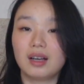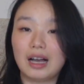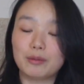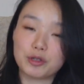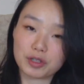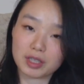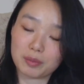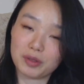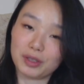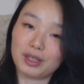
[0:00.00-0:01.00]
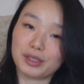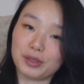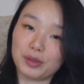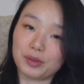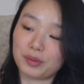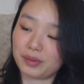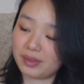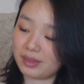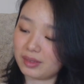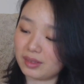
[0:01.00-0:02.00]
I'm sure some of you guys know
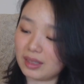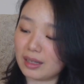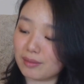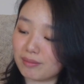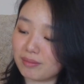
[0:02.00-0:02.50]
like